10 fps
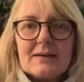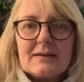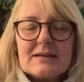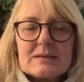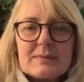
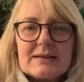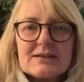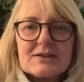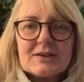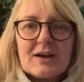He's been
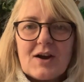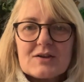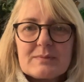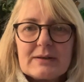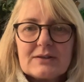to the
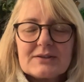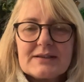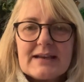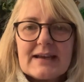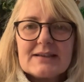hospital
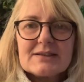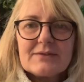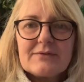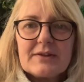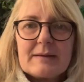today
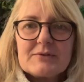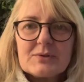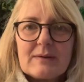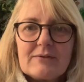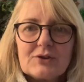for them
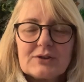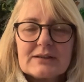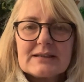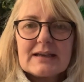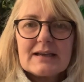to have a look
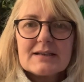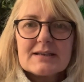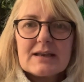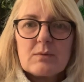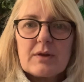at it and
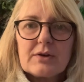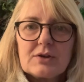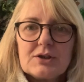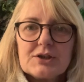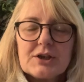see what they're going
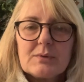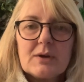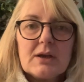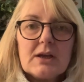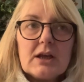to do,
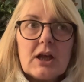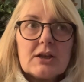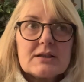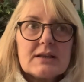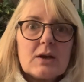
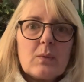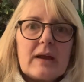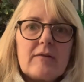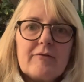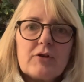see a
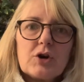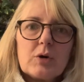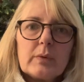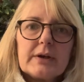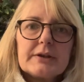way
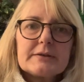forward.